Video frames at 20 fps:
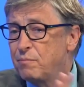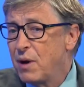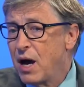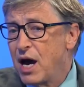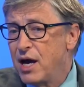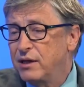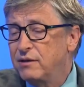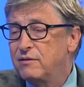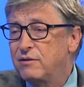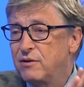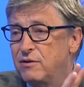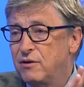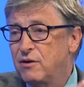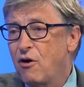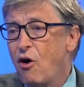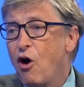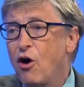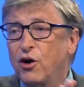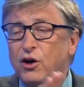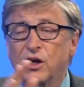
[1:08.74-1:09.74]
But
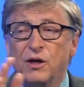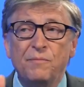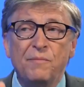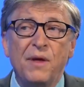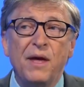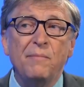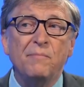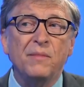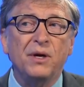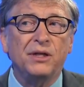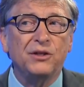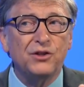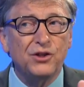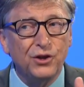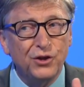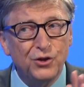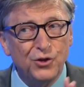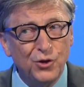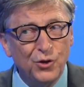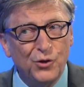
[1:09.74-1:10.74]
our commitment
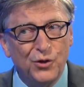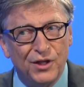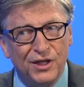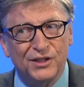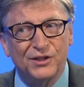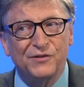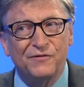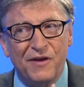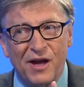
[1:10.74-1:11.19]
to do this